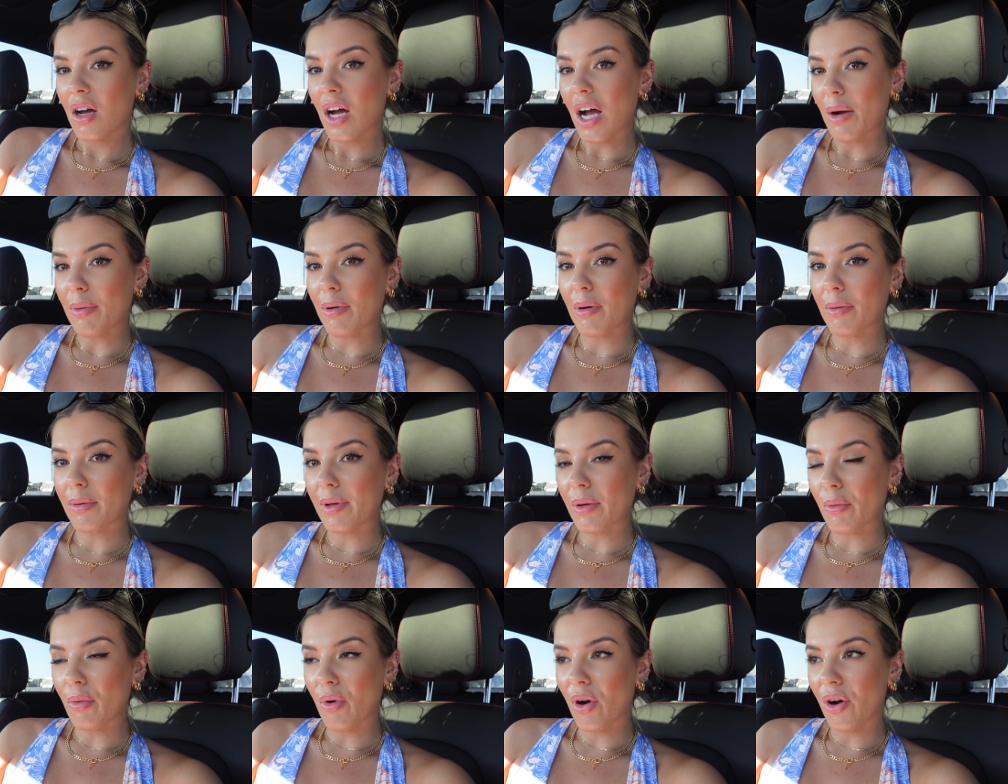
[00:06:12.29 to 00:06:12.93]
I
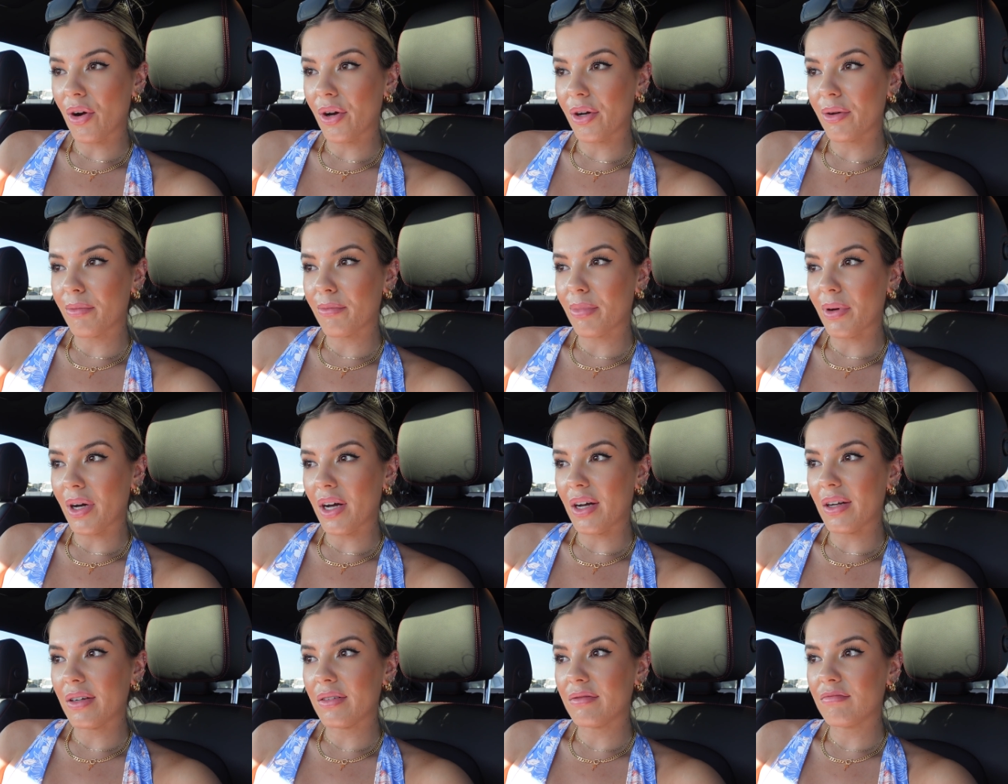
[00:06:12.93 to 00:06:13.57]
probably won't,
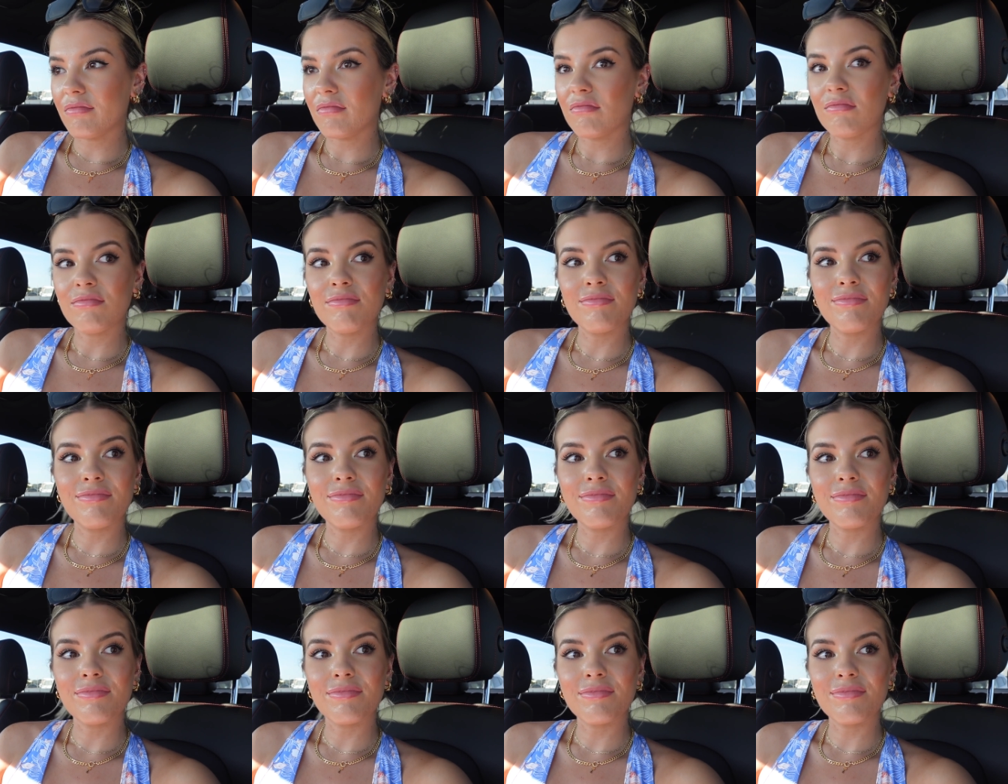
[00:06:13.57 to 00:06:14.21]
but
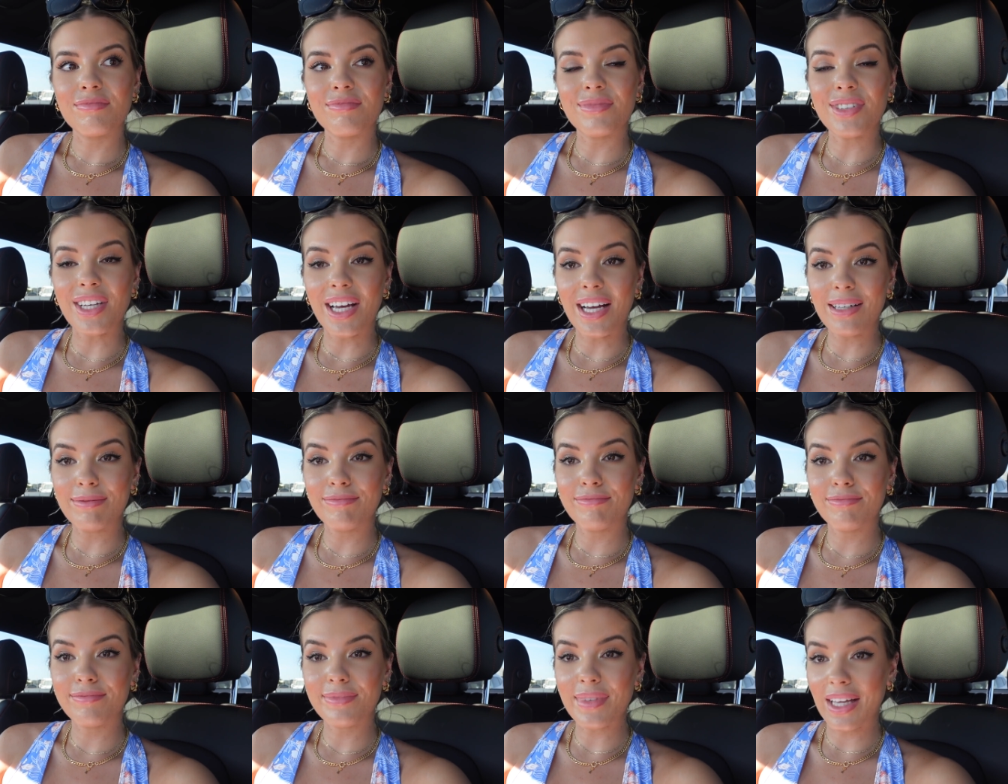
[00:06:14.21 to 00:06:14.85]
yeah,
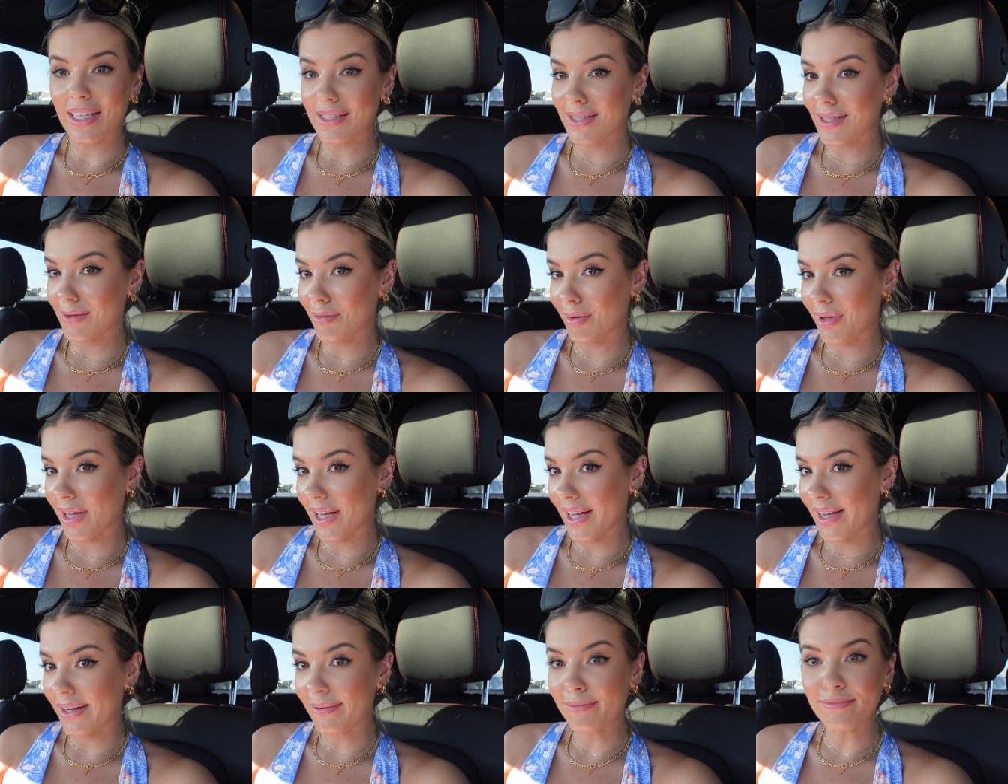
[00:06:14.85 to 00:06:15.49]
that's the
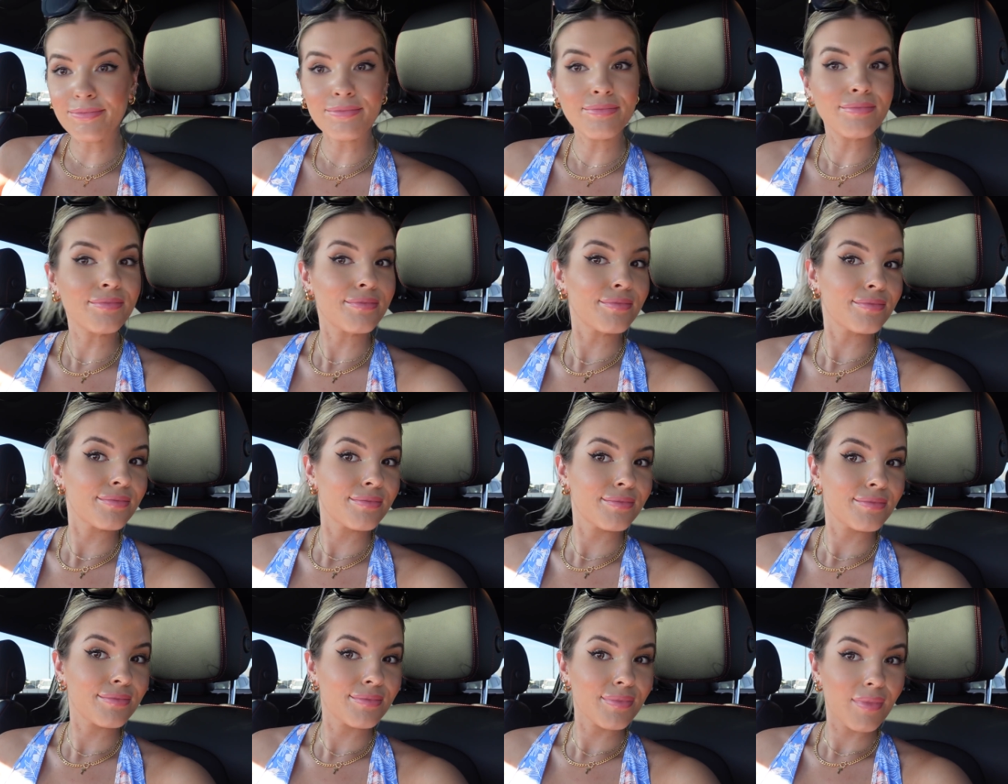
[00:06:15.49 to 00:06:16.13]
plan.
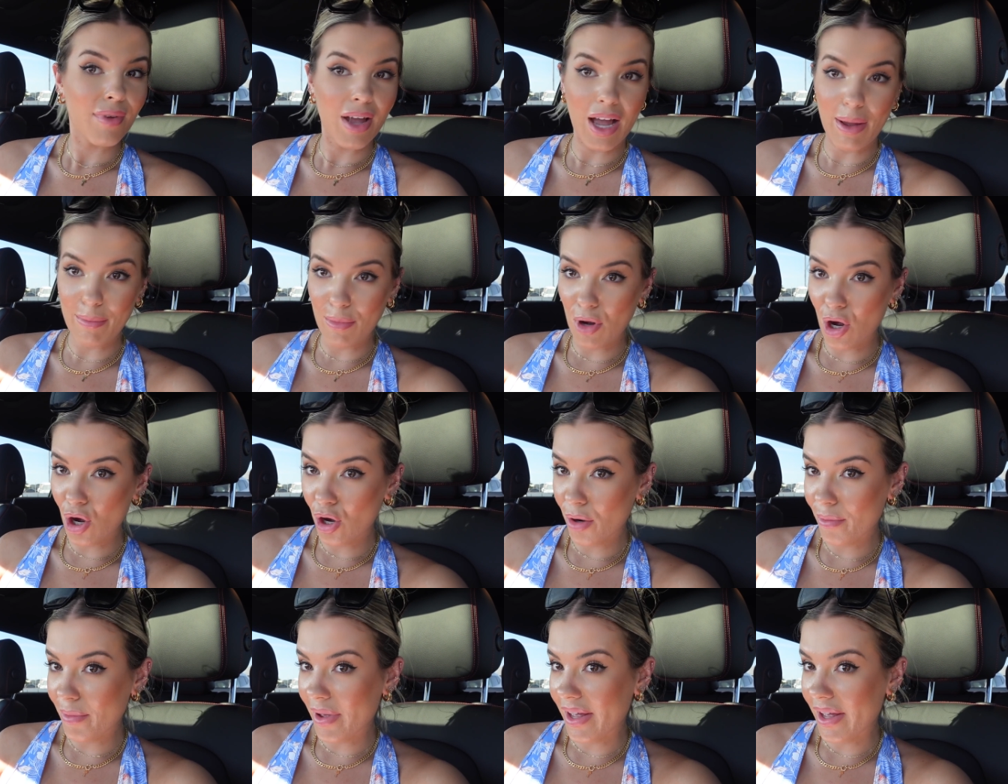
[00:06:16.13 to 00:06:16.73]
I'm a hot